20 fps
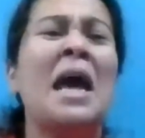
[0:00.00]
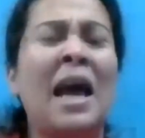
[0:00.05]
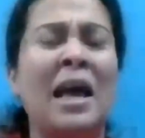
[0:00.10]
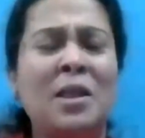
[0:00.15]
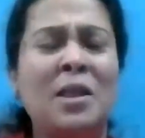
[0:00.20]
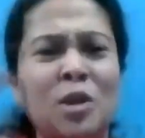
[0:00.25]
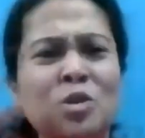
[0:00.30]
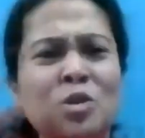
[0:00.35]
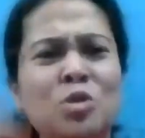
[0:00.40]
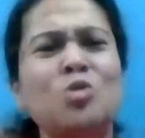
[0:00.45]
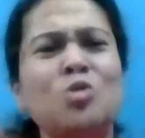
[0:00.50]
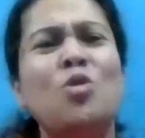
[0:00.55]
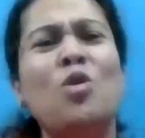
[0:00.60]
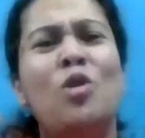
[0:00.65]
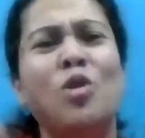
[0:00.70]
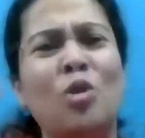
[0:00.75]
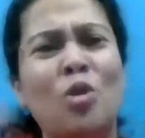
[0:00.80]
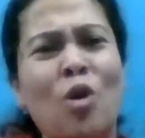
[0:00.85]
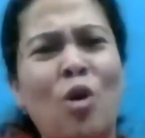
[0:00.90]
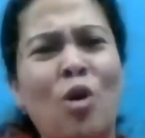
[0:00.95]
And they do
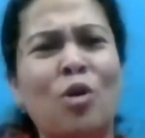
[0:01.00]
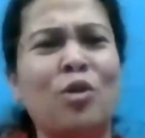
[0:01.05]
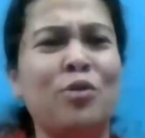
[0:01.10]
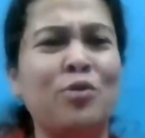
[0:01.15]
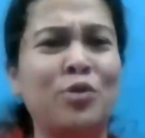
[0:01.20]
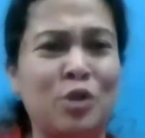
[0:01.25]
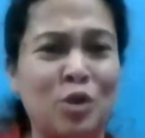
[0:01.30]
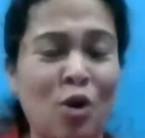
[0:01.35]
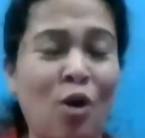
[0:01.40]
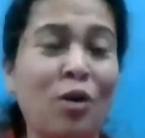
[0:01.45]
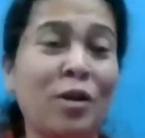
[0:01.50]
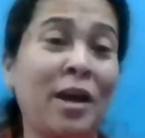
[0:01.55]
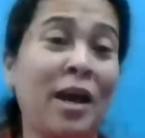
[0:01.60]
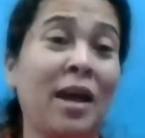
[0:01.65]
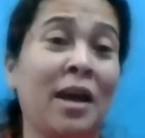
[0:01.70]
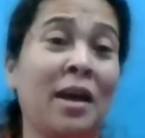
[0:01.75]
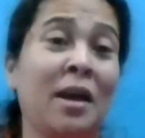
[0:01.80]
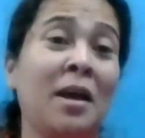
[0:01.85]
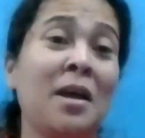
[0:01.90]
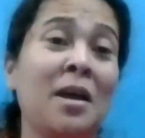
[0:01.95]
a lot of
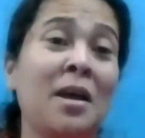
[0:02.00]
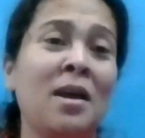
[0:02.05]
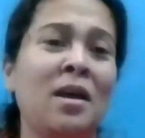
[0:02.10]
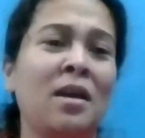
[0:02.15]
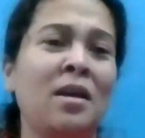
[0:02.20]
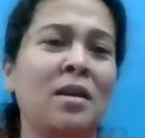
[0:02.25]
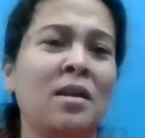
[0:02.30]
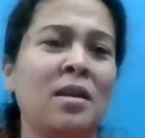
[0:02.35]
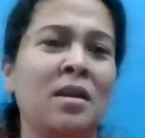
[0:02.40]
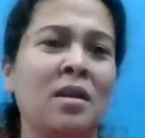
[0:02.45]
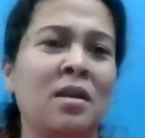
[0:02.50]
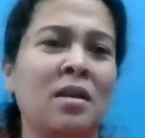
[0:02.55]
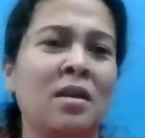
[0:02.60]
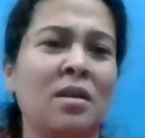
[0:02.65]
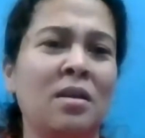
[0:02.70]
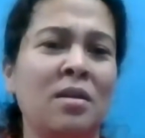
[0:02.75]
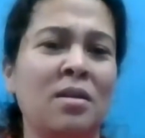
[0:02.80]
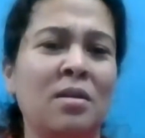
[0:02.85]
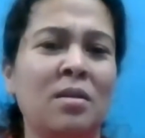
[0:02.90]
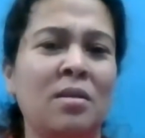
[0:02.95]
talking.
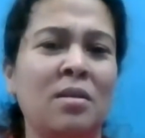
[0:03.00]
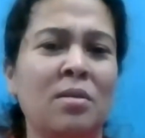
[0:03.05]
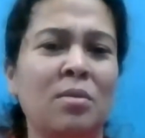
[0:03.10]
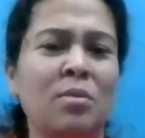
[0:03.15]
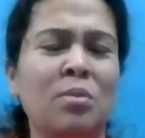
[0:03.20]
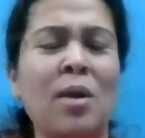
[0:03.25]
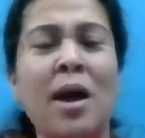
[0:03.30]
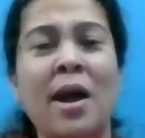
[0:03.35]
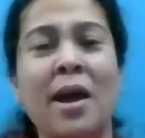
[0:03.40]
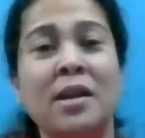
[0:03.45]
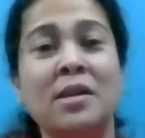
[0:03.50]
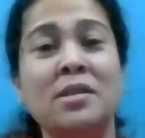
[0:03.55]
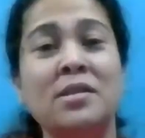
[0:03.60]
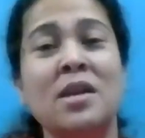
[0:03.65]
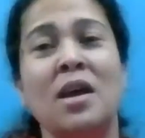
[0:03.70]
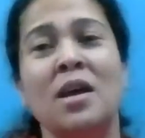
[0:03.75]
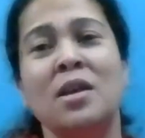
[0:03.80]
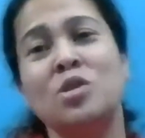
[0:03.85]
Right.